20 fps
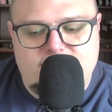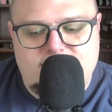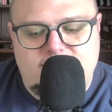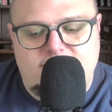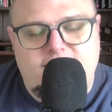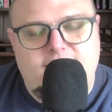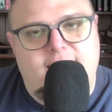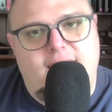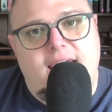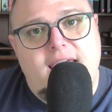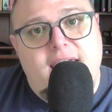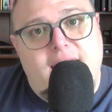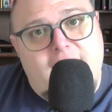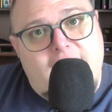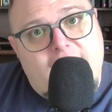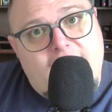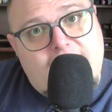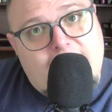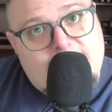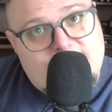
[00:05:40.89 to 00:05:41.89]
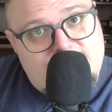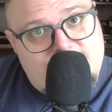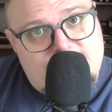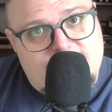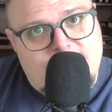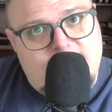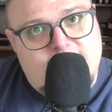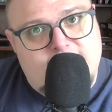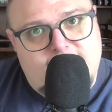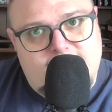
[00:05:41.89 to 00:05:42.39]
And then S
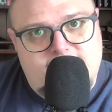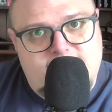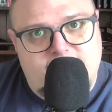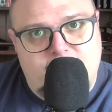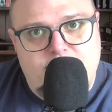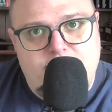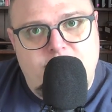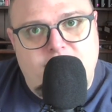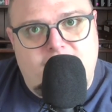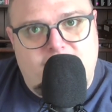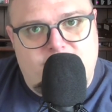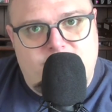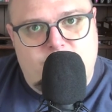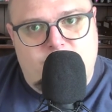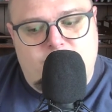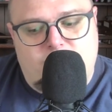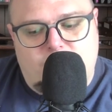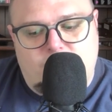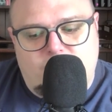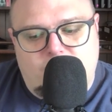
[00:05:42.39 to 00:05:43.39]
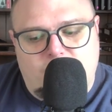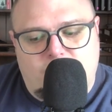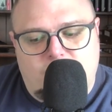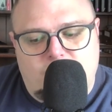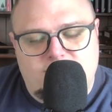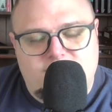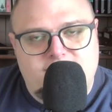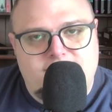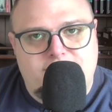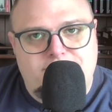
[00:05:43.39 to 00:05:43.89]
is submit, or
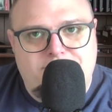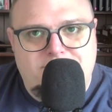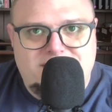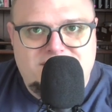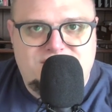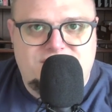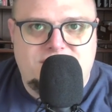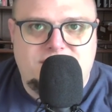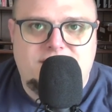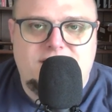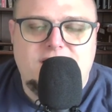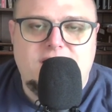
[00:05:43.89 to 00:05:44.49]
submission.